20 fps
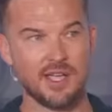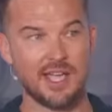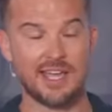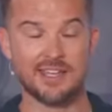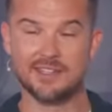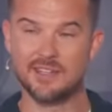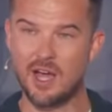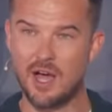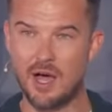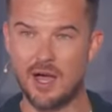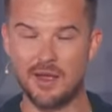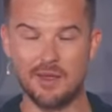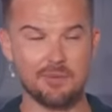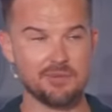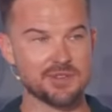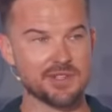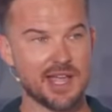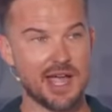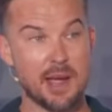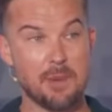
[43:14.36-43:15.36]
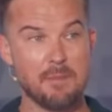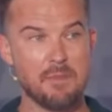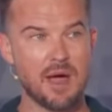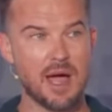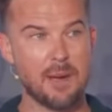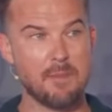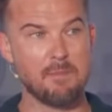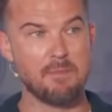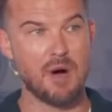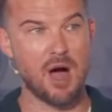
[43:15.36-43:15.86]
At times,
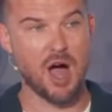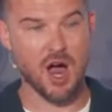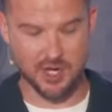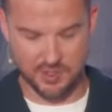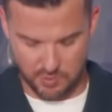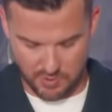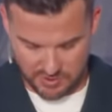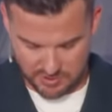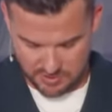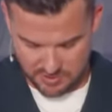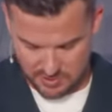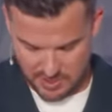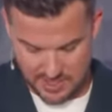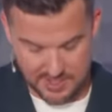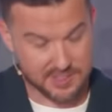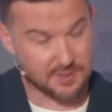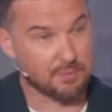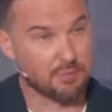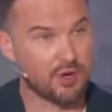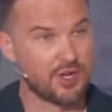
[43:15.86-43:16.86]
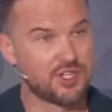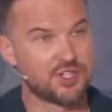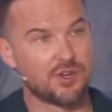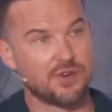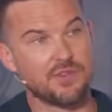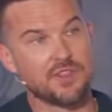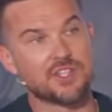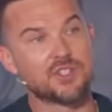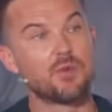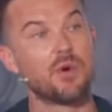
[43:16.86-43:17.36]
I'm mocked with as the preacher
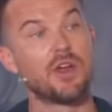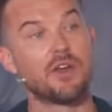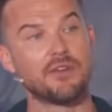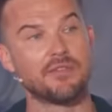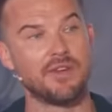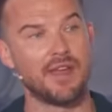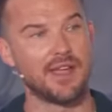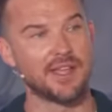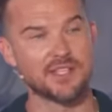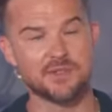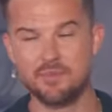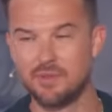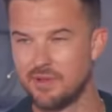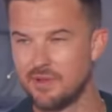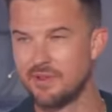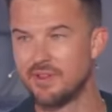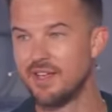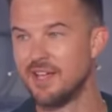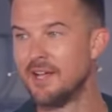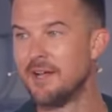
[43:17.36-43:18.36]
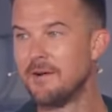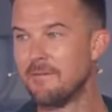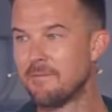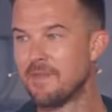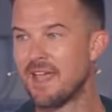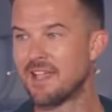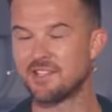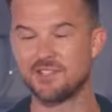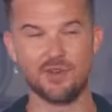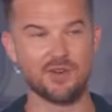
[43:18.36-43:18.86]
in the sweater vest, but
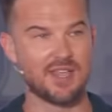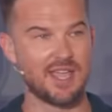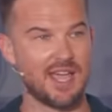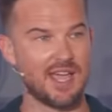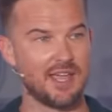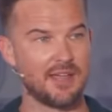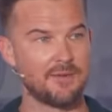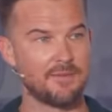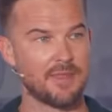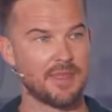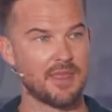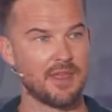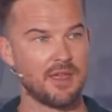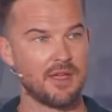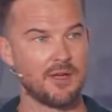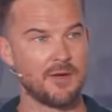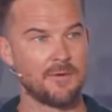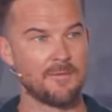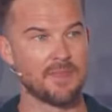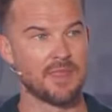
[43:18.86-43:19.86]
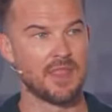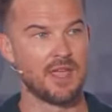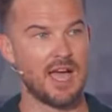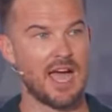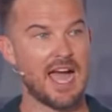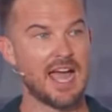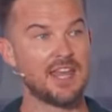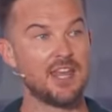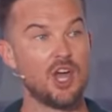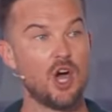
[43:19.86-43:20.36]
that's okay.
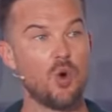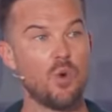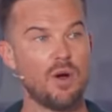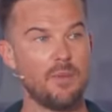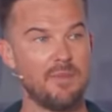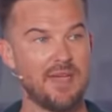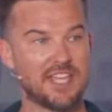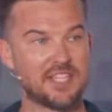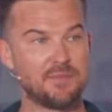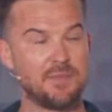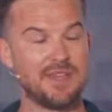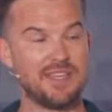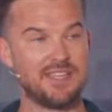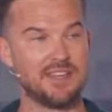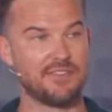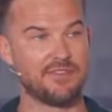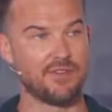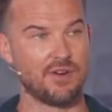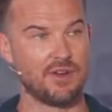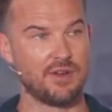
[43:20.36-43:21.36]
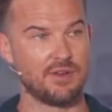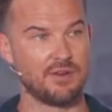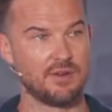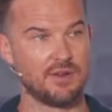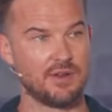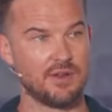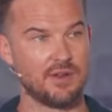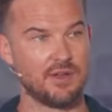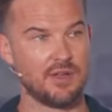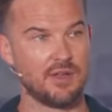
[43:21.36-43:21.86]
I know what makes me different.
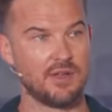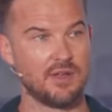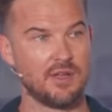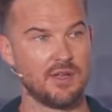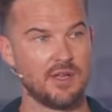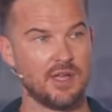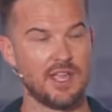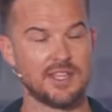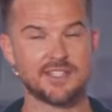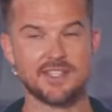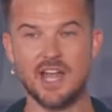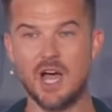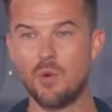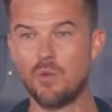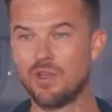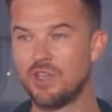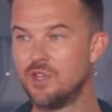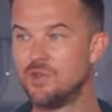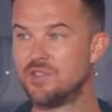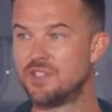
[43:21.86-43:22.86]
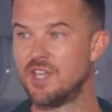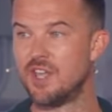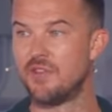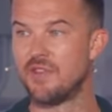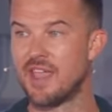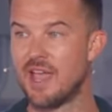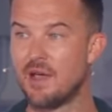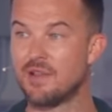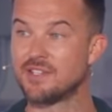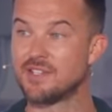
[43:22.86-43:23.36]
It's not what you see on
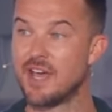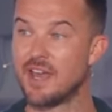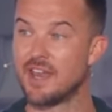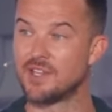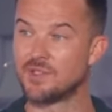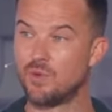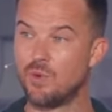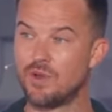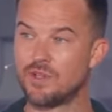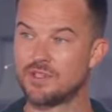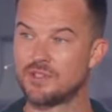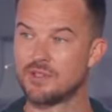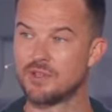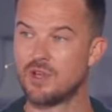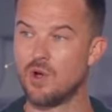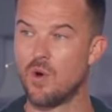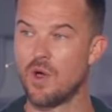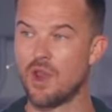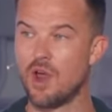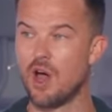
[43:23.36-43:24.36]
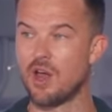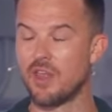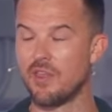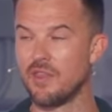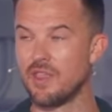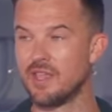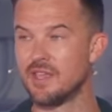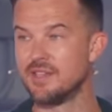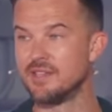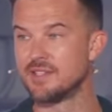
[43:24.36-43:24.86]
the outside. It's what's going on
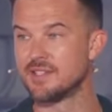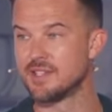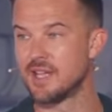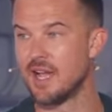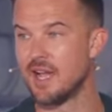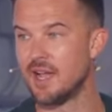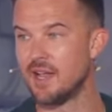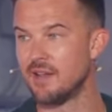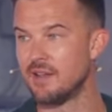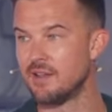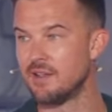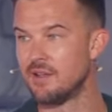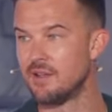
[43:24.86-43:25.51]
the inside.